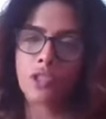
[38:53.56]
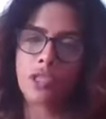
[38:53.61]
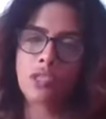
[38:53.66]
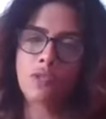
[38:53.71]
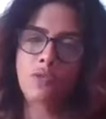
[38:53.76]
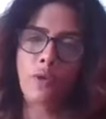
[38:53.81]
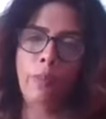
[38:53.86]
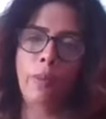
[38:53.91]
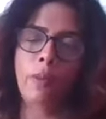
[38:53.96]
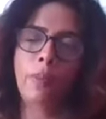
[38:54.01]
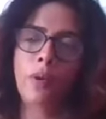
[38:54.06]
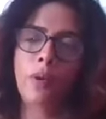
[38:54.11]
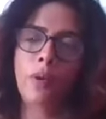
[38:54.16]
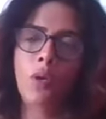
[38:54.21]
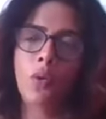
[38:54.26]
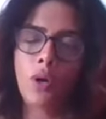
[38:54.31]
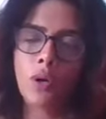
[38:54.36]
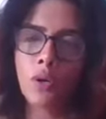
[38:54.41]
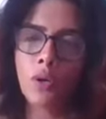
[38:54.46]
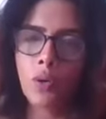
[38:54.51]
So just for
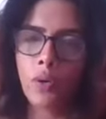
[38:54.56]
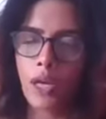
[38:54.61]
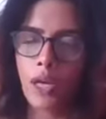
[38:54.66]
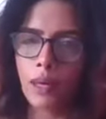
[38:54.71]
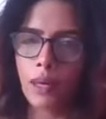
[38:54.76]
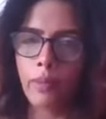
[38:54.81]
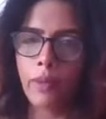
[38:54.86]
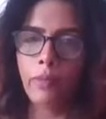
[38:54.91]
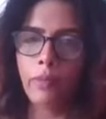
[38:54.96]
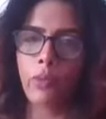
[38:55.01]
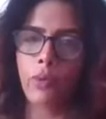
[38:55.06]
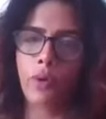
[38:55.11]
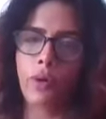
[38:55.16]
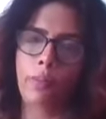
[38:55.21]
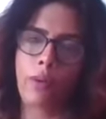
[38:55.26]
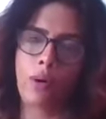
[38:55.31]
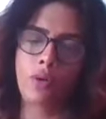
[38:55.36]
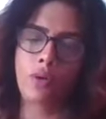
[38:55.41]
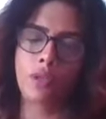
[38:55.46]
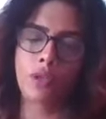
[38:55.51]
people who want to know a little bit
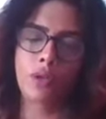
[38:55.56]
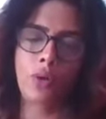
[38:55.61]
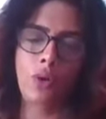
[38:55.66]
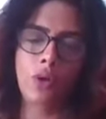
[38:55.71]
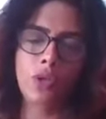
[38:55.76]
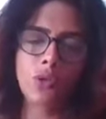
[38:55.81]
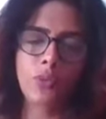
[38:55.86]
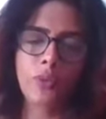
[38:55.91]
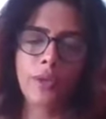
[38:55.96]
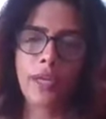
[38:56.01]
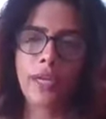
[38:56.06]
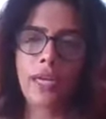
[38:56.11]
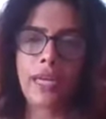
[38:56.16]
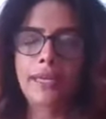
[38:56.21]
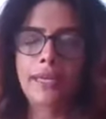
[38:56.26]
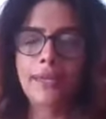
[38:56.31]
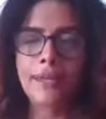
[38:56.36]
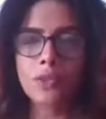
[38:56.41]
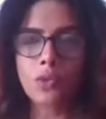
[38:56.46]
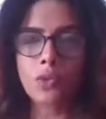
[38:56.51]
more about the course, we are
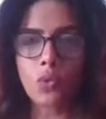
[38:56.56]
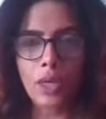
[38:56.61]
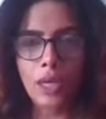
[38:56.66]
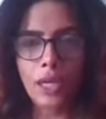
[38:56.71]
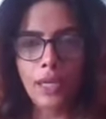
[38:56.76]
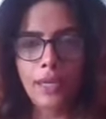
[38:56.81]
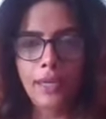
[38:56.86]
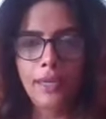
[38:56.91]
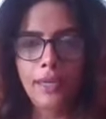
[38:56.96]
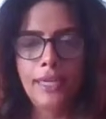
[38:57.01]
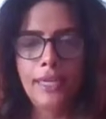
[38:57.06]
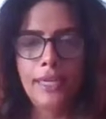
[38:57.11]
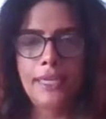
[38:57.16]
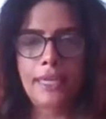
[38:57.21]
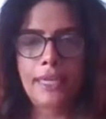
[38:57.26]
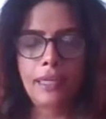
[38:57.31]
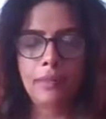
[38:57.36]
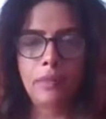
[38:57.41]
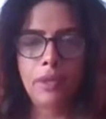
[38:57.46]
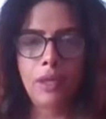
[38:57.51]
India's only
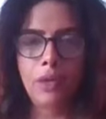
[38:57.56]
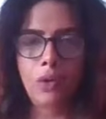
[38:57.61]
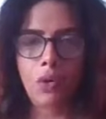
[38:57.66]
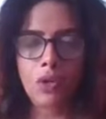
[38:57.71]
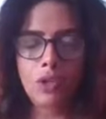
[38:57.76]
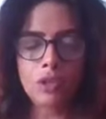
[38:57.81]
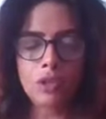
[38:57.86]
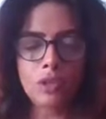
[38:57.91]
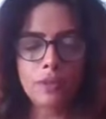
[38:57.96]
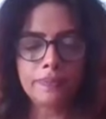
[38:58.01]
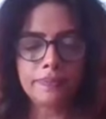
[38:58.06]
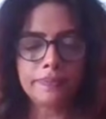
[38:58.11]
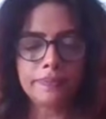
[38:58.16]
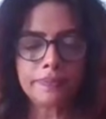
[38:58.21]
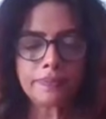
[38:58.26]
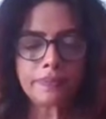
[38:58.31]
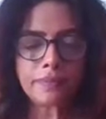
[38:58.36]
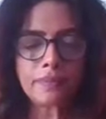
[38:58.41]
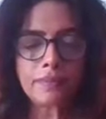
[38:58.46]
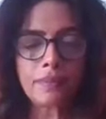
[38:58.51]
legally attainable course.
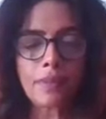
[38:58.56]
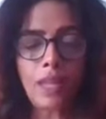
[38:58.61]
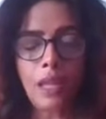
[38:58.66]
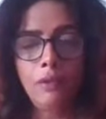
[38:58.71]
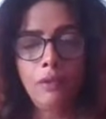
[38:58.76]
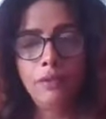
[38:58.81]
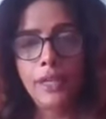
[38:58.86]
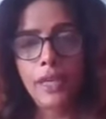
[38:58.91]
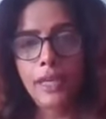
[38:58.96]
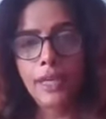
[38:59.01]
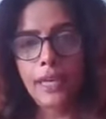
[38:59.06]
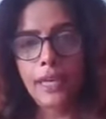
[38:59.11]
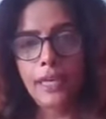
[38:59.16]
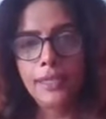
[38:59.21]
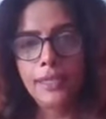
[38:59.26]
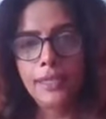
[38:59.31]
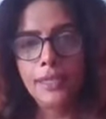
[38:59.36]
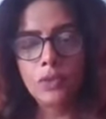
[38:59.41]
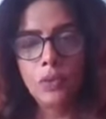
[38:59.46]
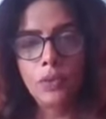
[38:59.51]
We are
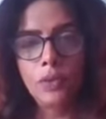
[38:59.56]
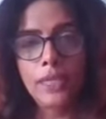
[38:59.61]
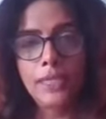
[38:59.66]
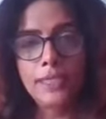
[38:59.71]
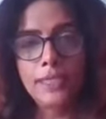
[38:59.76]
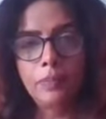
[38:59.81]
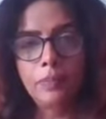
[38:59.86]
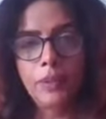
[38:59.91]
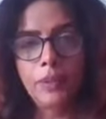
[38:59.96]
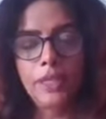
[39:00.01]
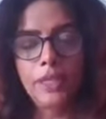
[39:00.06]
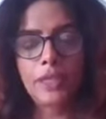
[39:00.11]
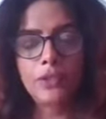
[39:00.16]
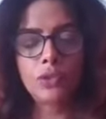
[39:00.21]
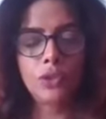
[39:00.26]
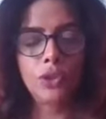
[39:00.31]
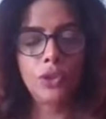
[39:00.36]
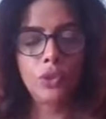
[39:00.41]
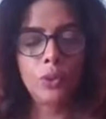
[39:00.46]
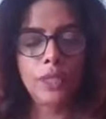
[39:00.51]
India's only
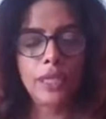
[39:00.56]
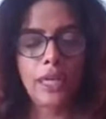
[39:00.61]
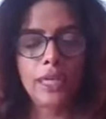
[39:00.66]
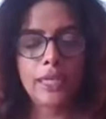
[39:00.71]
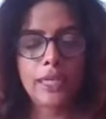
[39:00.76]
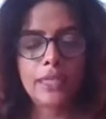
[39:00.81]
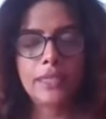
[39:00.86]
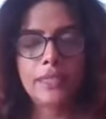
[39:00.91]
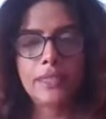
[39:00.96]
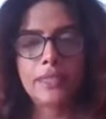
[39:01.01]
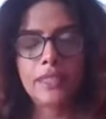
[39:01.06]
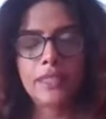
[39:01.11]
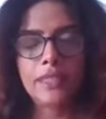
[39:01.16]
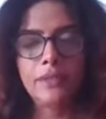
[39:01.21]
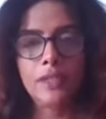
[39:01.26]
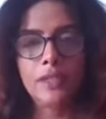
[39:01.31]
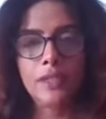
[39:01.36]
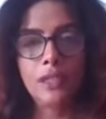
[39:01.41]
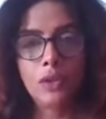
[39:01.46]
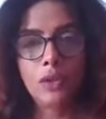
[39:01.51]
CPDSO UK
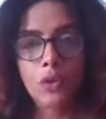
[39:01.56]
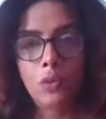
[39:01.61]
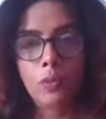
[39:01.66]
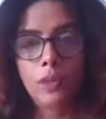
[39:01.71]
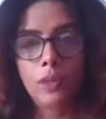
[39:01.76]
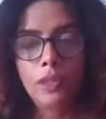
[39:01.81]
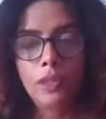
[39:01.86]
accredited with the